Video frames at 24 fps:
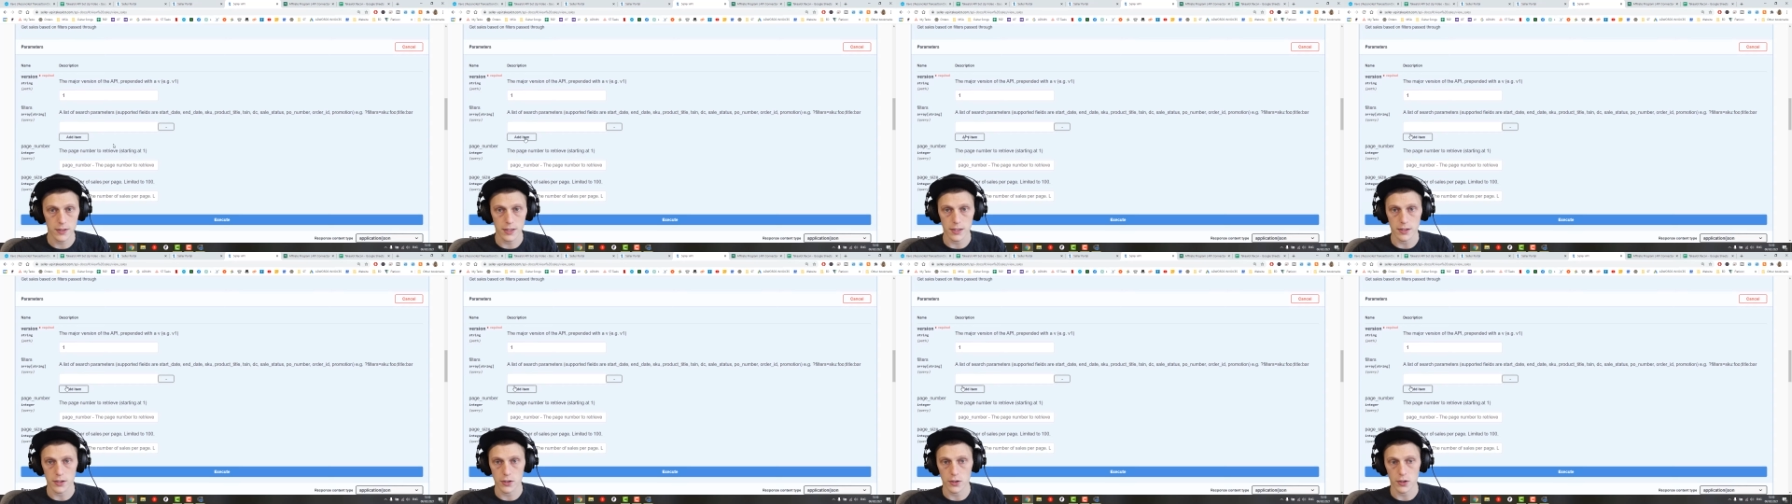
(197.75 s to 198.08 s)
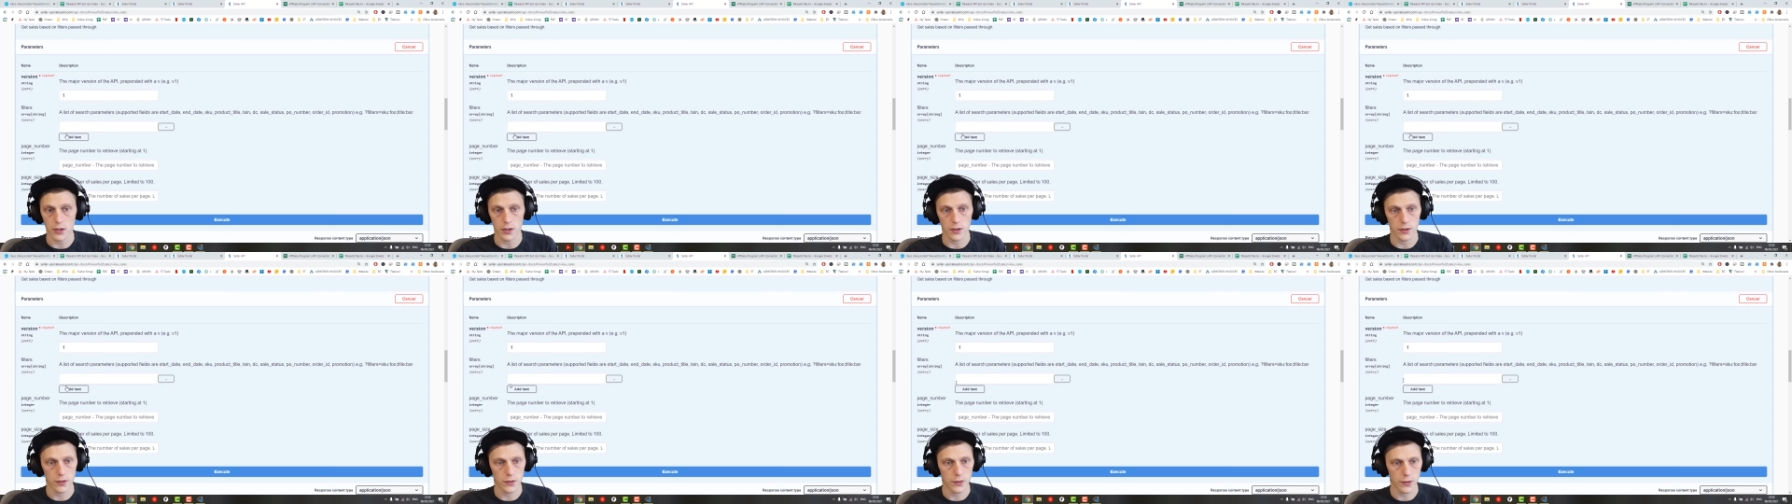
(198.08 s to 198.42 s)
just
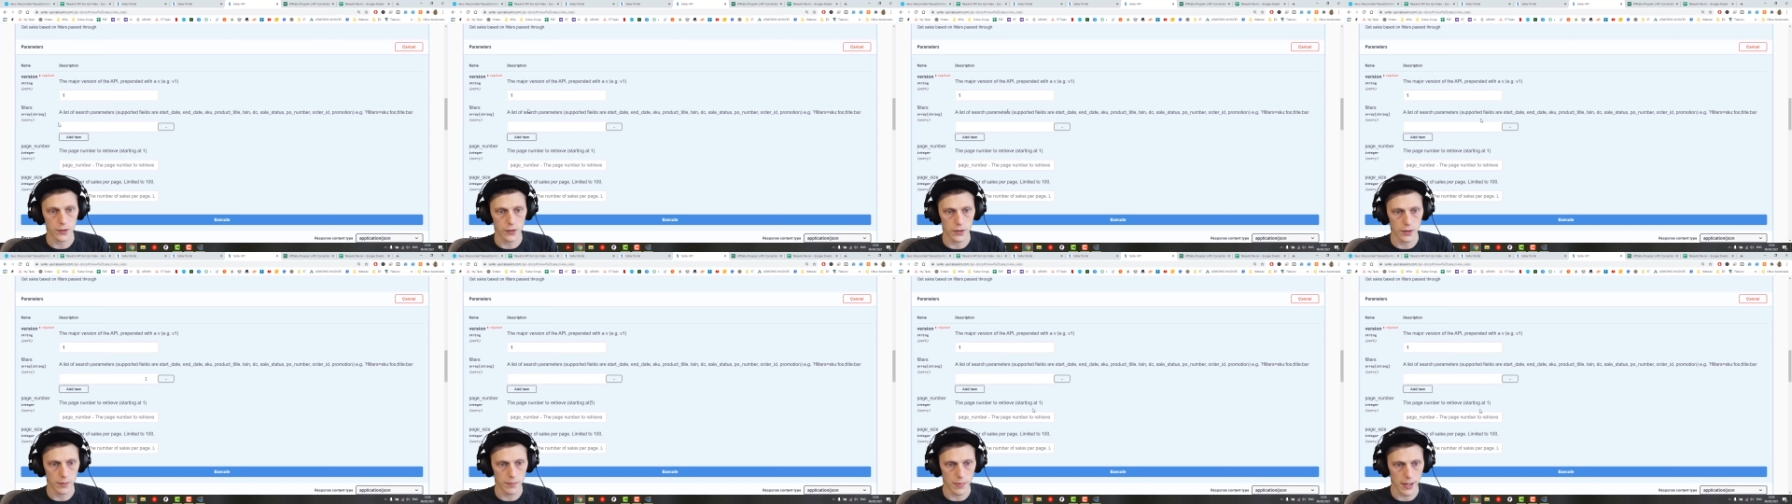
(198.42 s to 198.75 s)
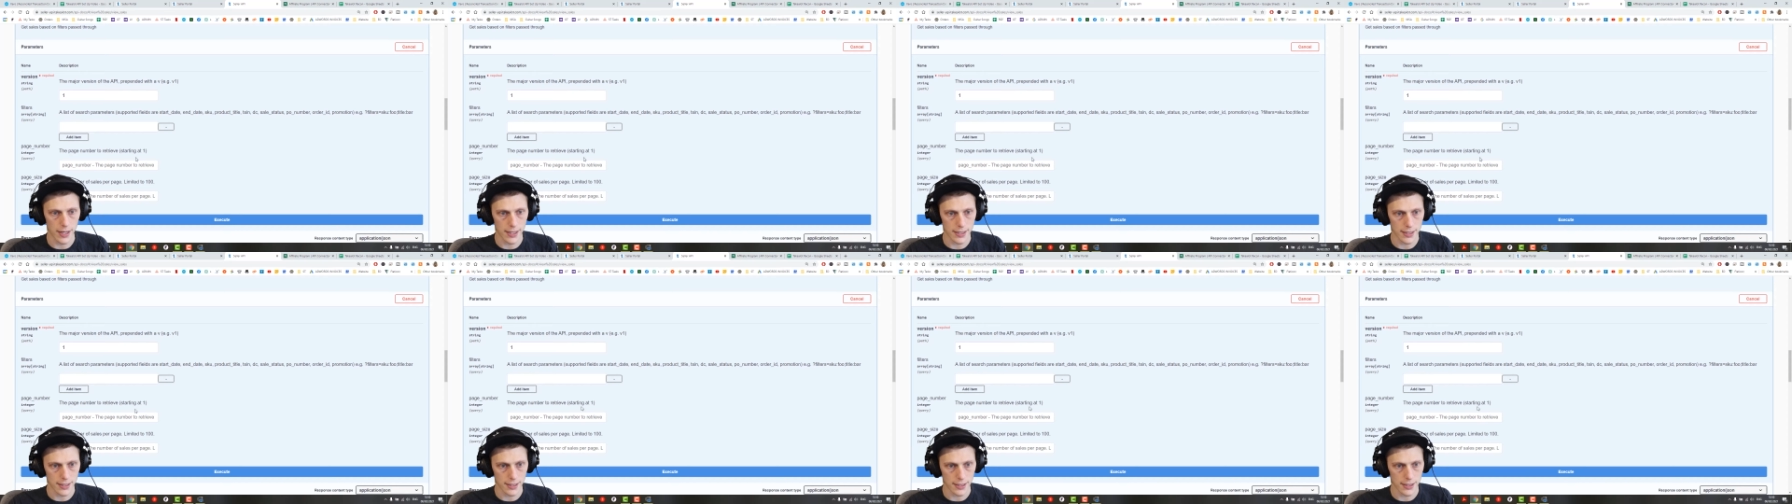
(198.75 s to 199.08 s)
gone through the
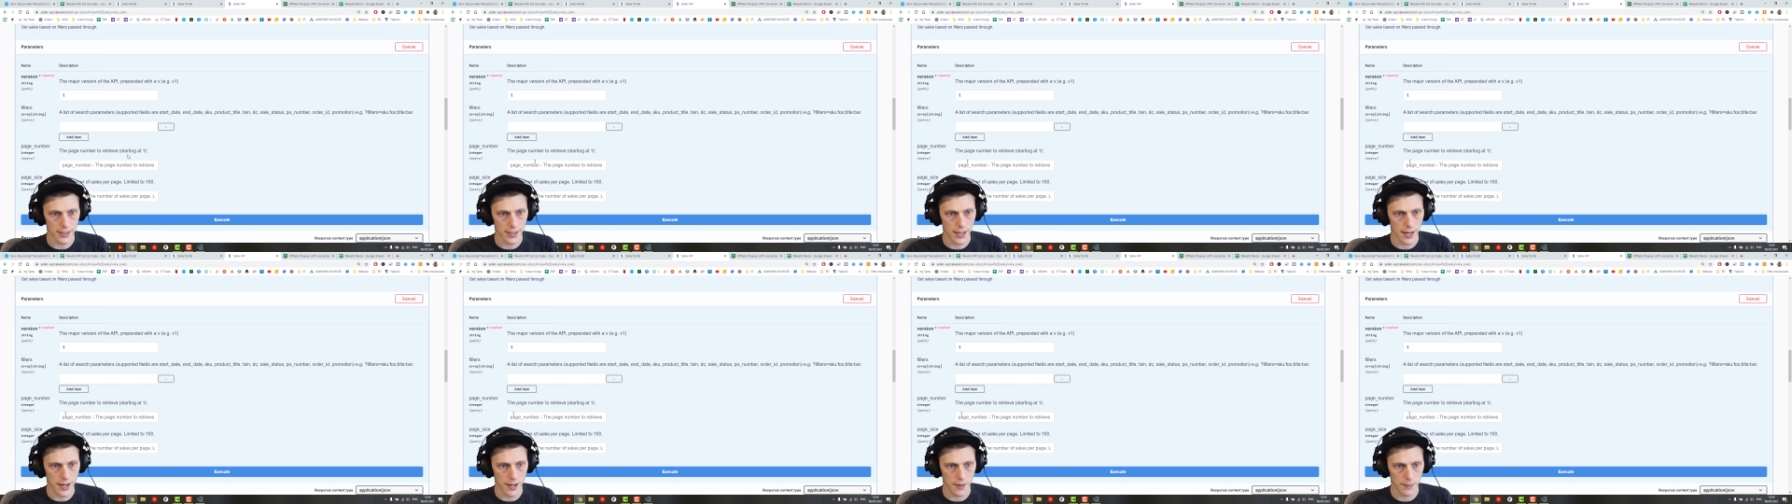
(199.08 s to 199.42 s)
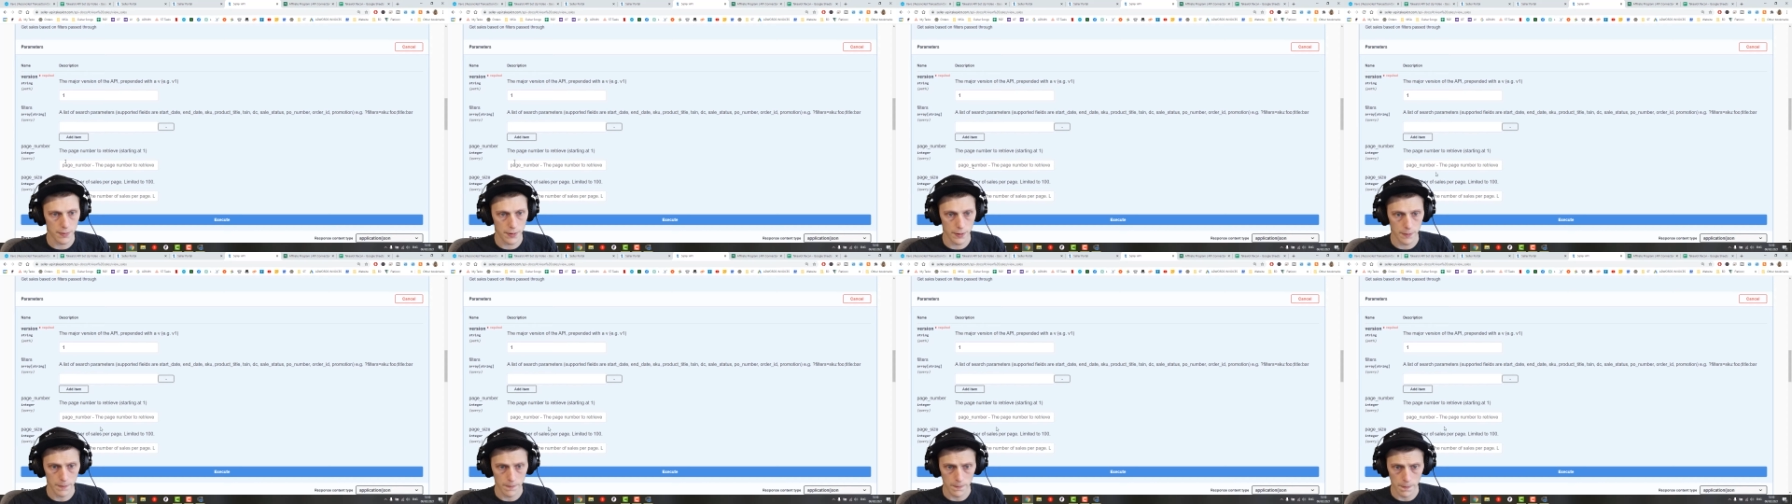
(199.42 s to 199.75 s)
basic setup.